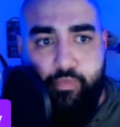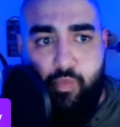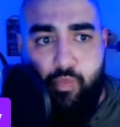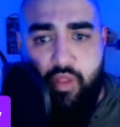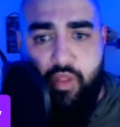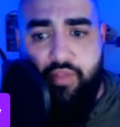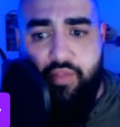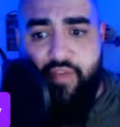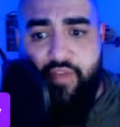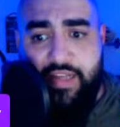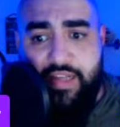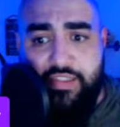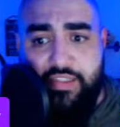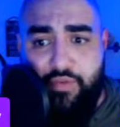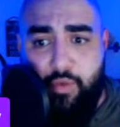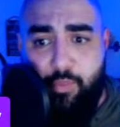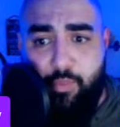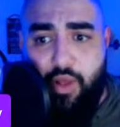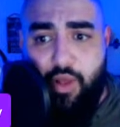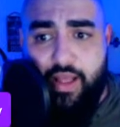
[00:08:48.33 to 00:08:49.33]
the Fantasy
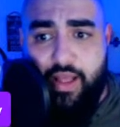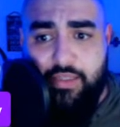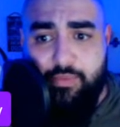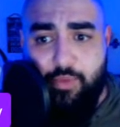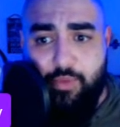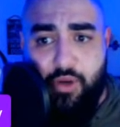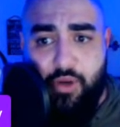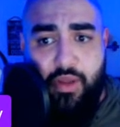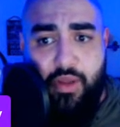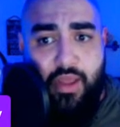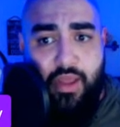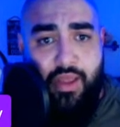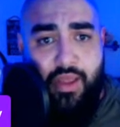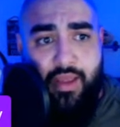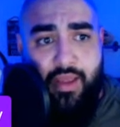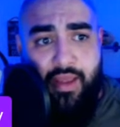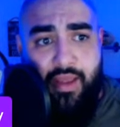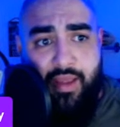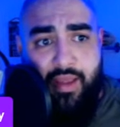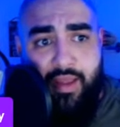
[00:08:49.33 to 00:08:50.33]
Football Expo,
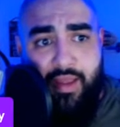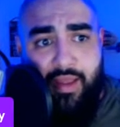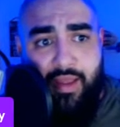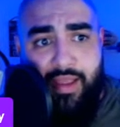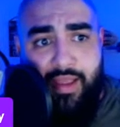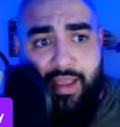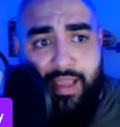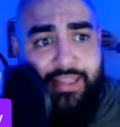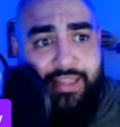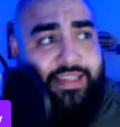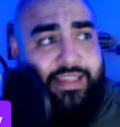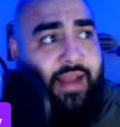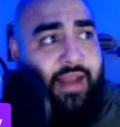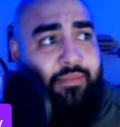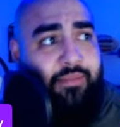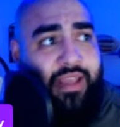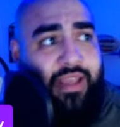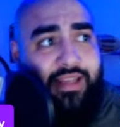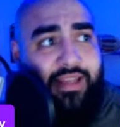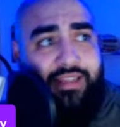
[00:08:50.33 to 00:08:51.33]
he sent
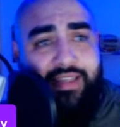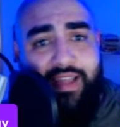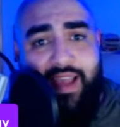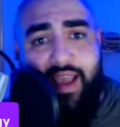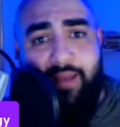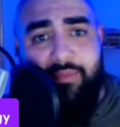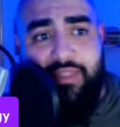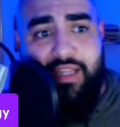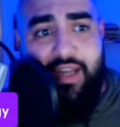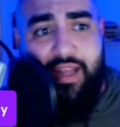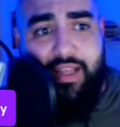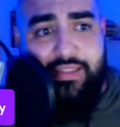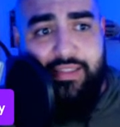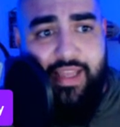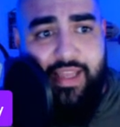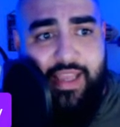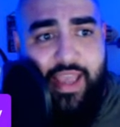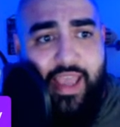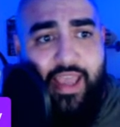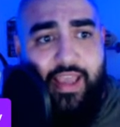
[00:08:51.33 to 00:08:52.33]
me a DM today. He's
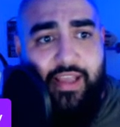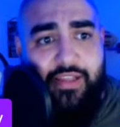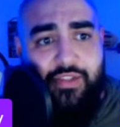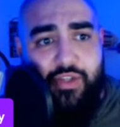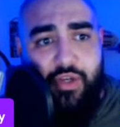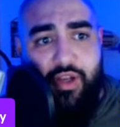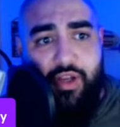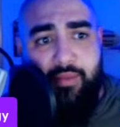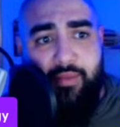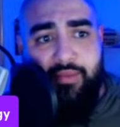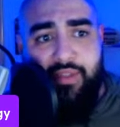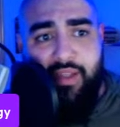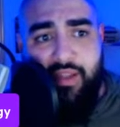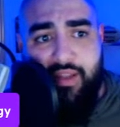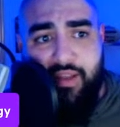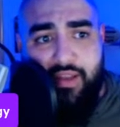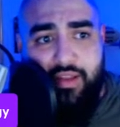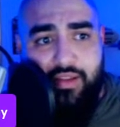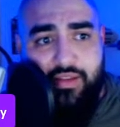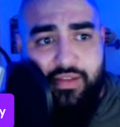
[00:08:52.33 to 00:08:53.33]
like, "Hey, so you come
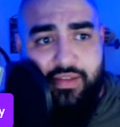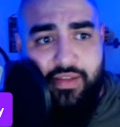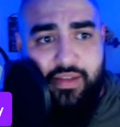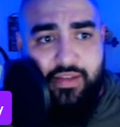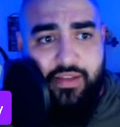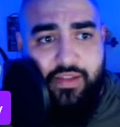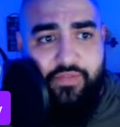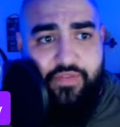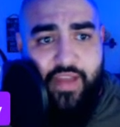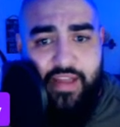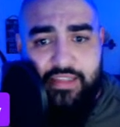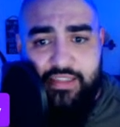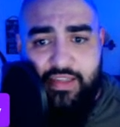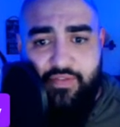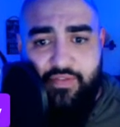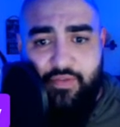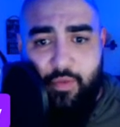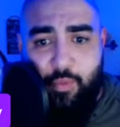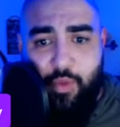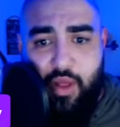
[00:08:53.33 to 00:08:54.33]
to the Fantasy
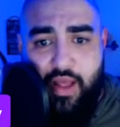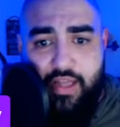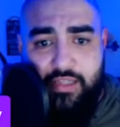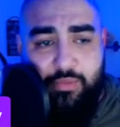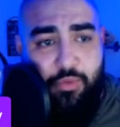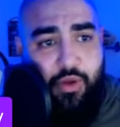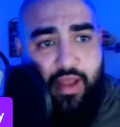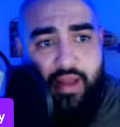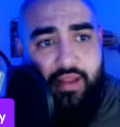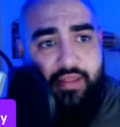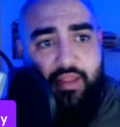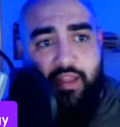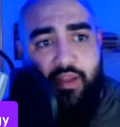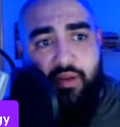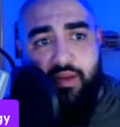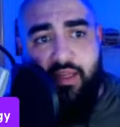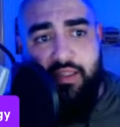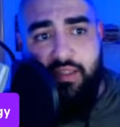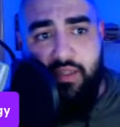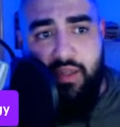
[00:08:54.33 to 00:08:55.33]
Football Expo? Anything you
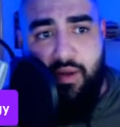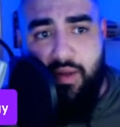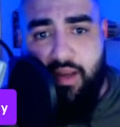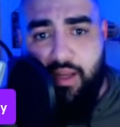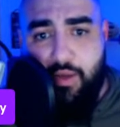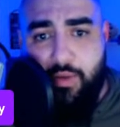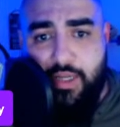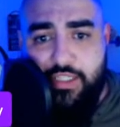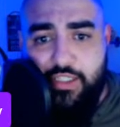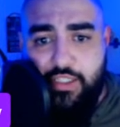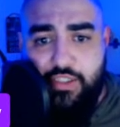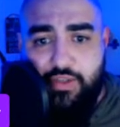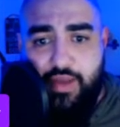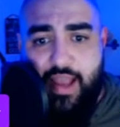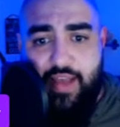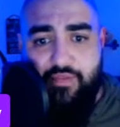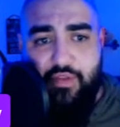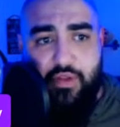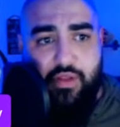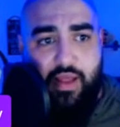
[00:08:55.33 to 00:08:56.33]
need to know, any questions you
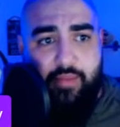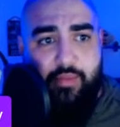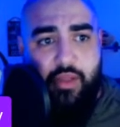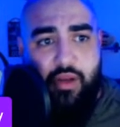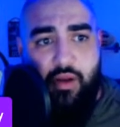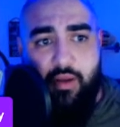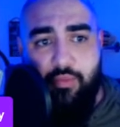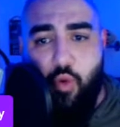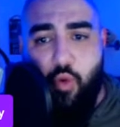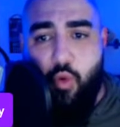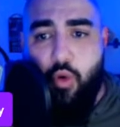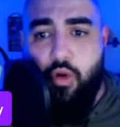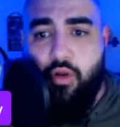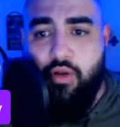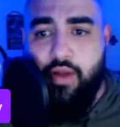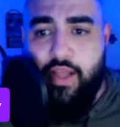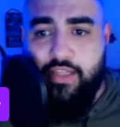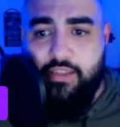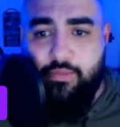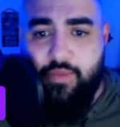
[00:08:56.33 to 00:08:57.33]
have, you let me know. I'm the
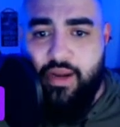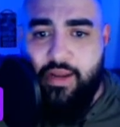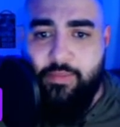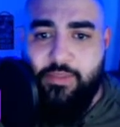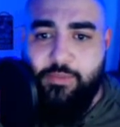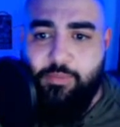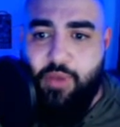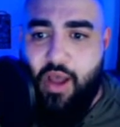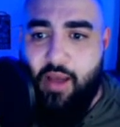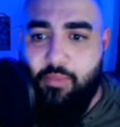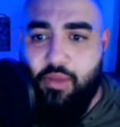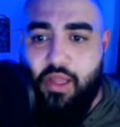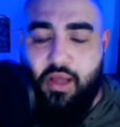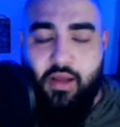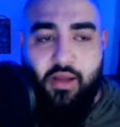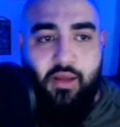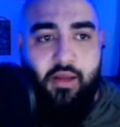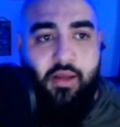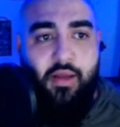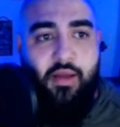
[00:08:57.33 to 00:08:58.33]
organizer. My name is Bob
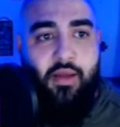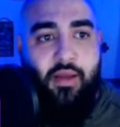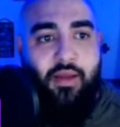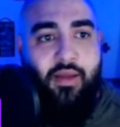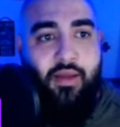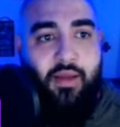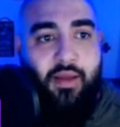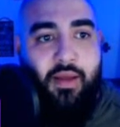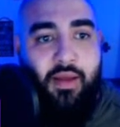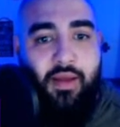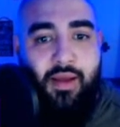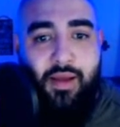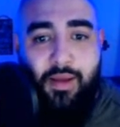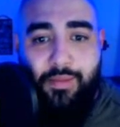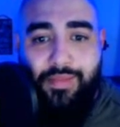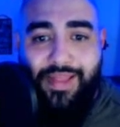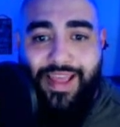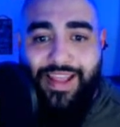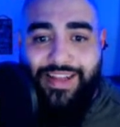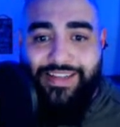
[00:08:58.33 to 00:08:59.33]
Lung."
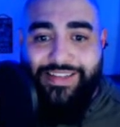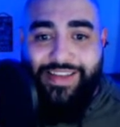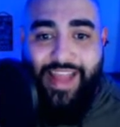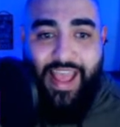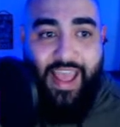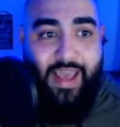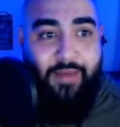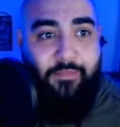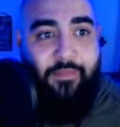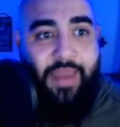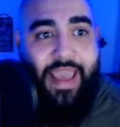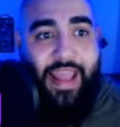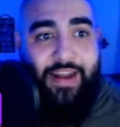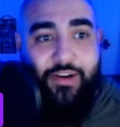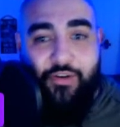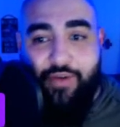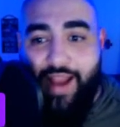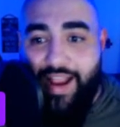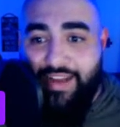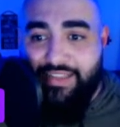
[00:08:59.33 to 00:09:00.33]
I'm like, "Damn, man,
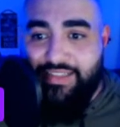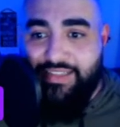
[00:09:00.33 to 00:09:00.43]
Greg's